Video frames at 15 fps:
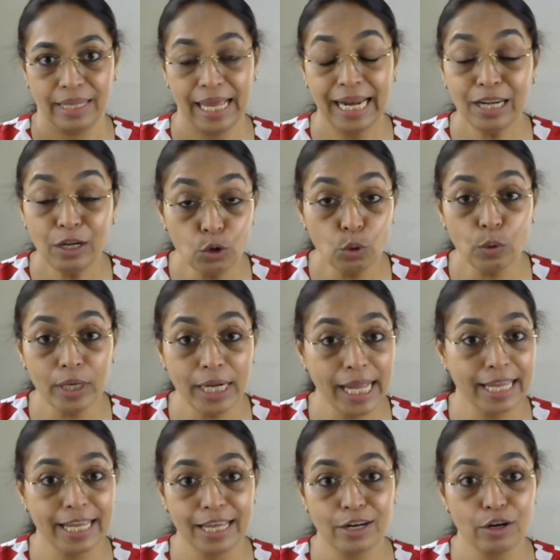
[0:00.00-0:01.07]
and do
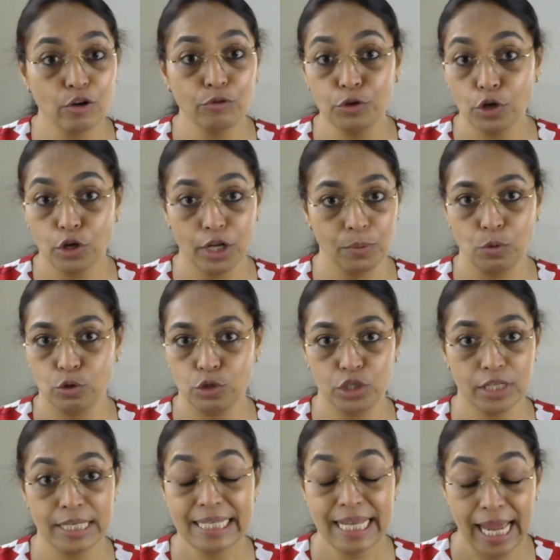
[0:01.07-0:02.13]
take care of your
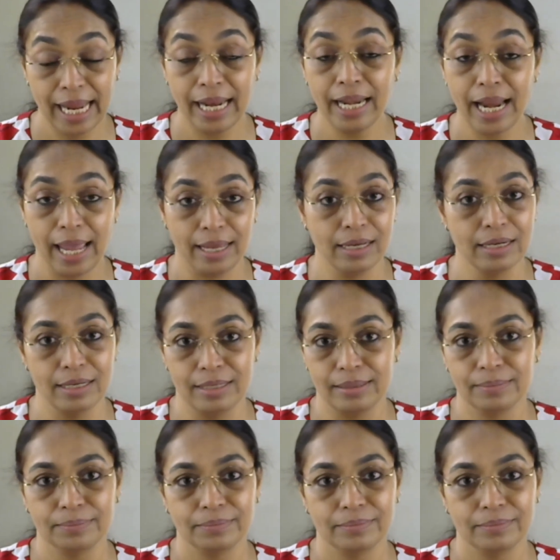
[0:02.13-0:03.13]
emotions and anger.